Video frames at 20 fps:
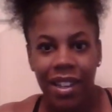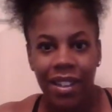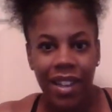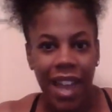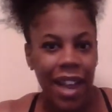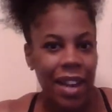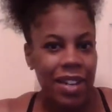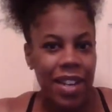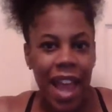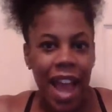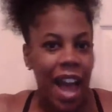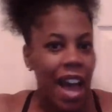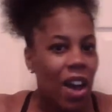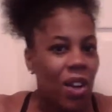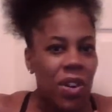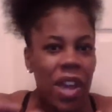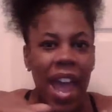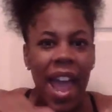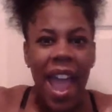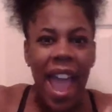Like
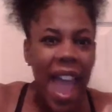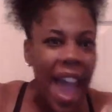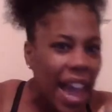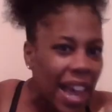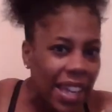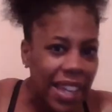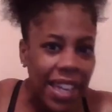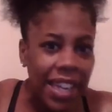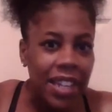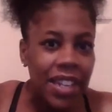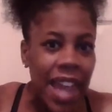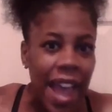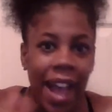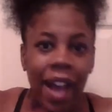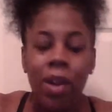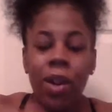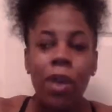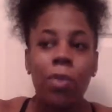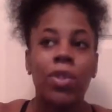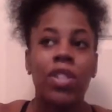down the alley,
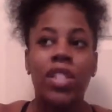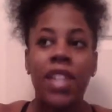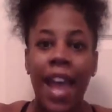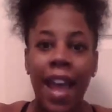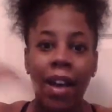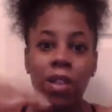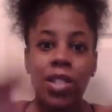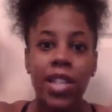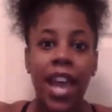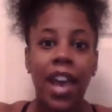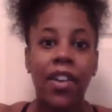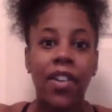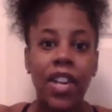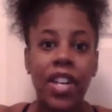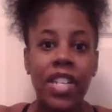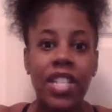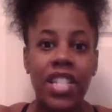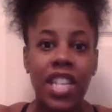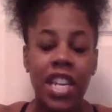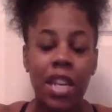it was downtown
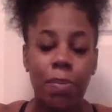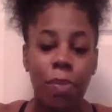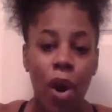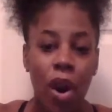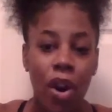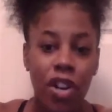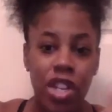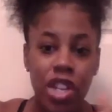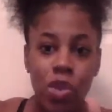in the city part.